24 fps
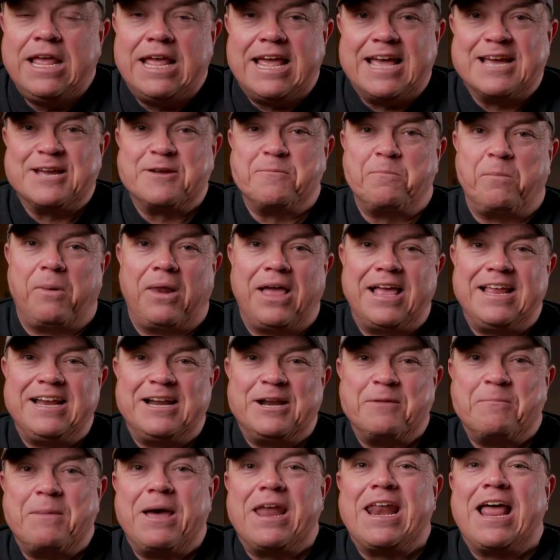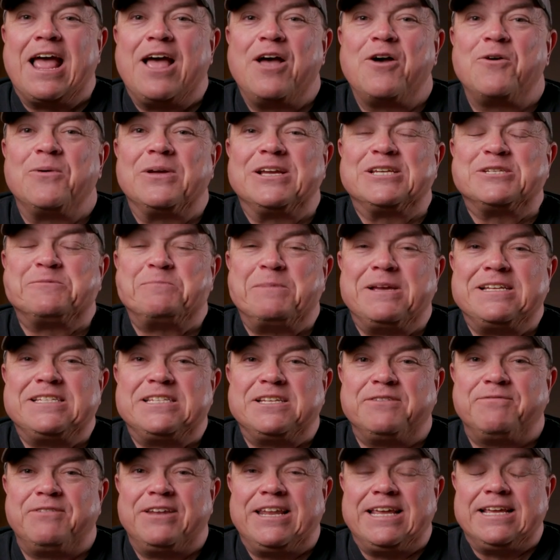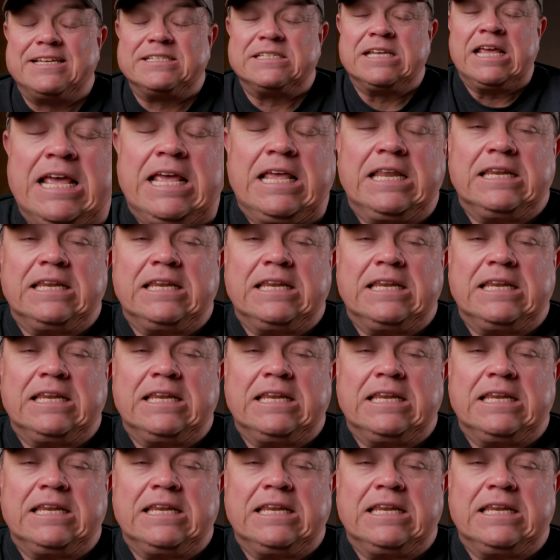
and complaining about how expensive it is.